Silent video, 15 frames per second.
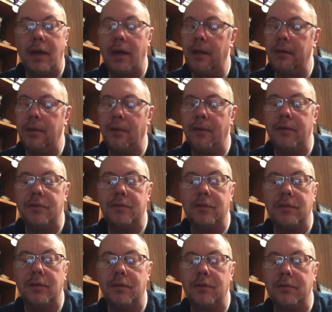I know there's
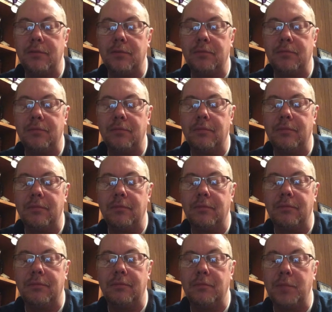
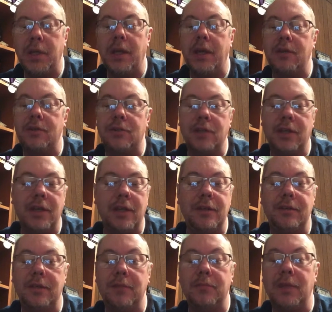
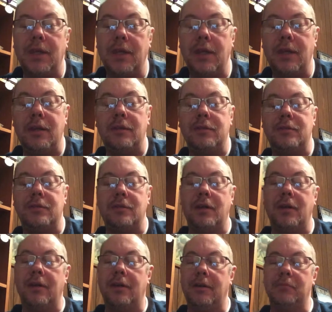PhDs,
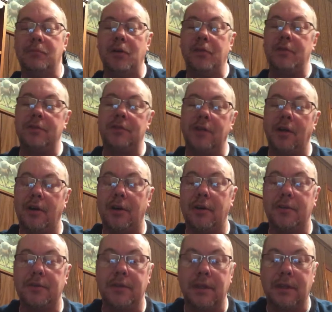MDs, movie
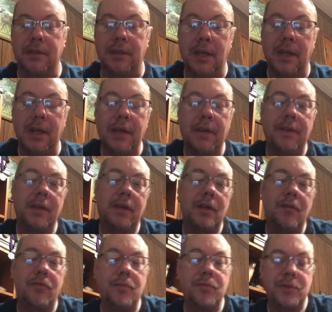stars that
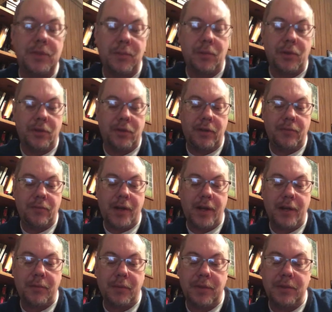come from similar
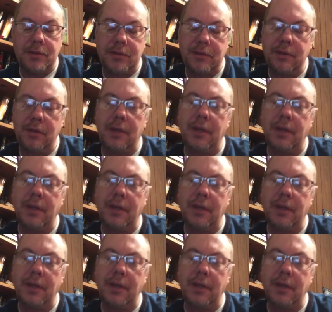environments.